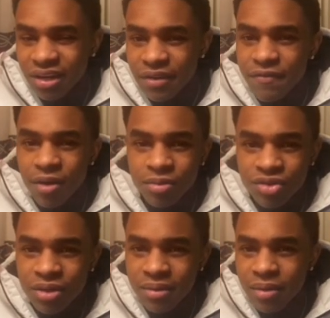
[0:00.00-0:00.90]
He fuck with
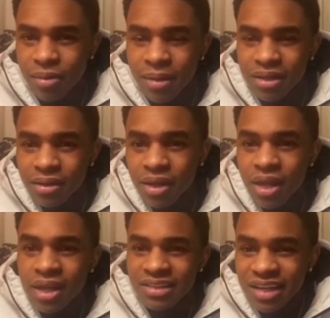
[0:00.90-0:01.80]
Dream. Like we about to
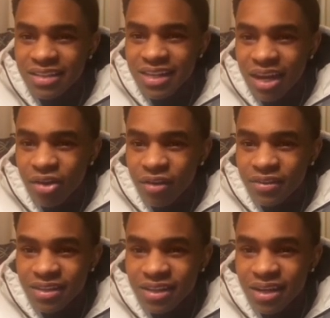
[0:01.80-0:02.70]
chase clout off
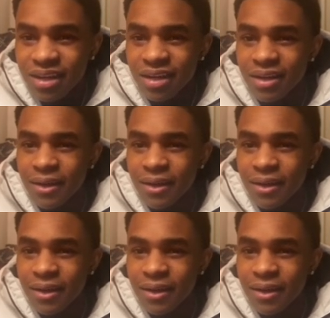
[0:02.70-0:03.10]
this nigga.